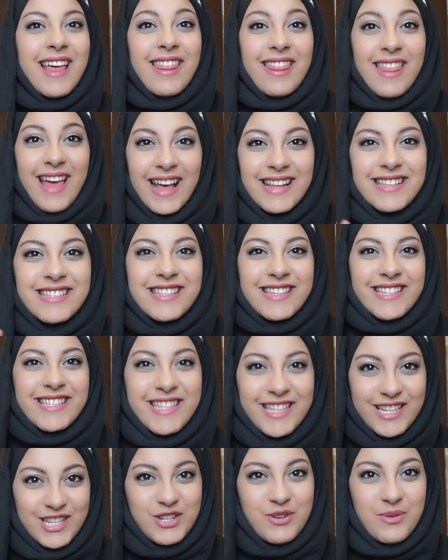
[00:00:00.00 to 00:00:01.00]
That's the
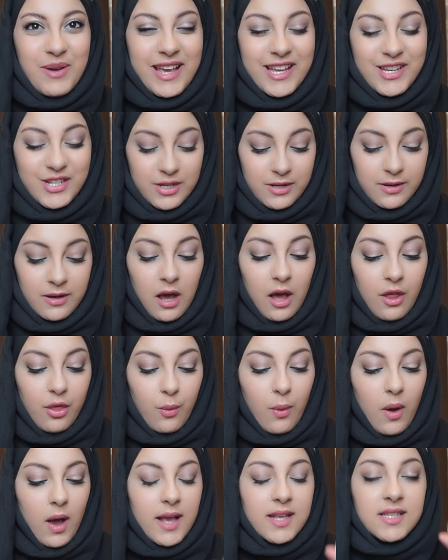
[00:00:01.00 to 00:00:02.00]
situation.
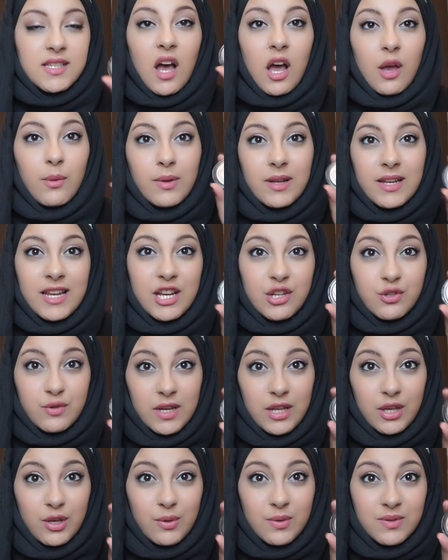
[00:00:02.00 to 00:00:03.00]
Otherwise, I would
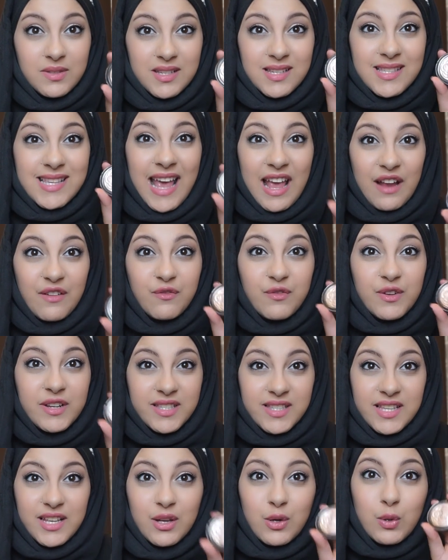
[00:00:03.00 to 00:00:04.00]
literally use this every
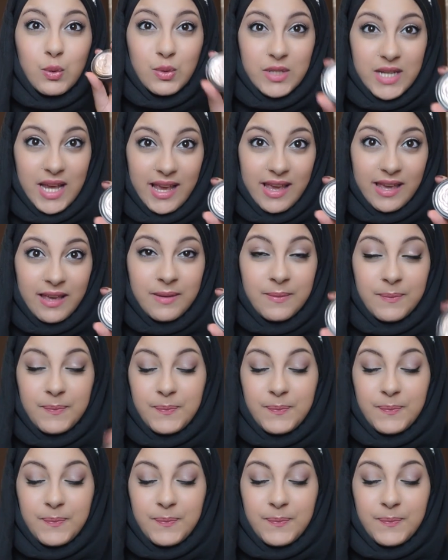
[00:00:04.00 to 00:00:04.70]
single day.